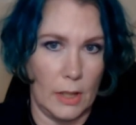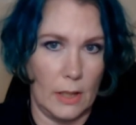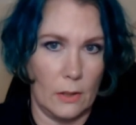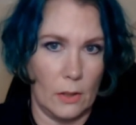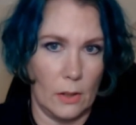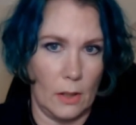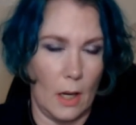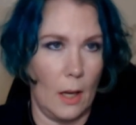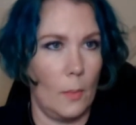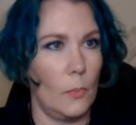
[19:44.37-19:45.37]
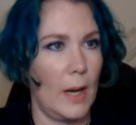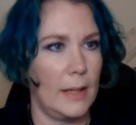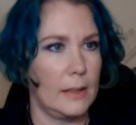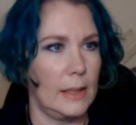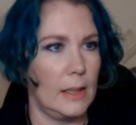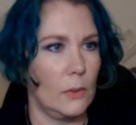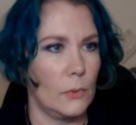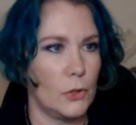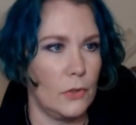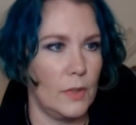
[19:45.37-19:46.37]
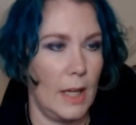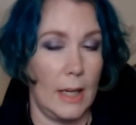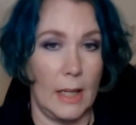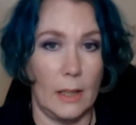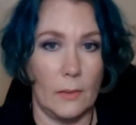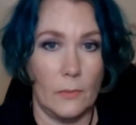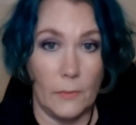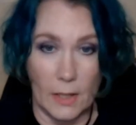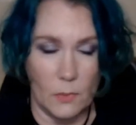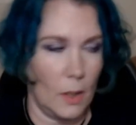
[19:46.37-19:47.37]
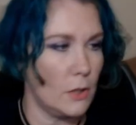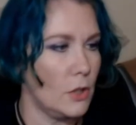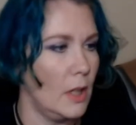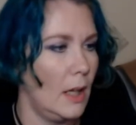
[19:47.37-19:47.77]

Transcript: And their radically rejuvenating face wash.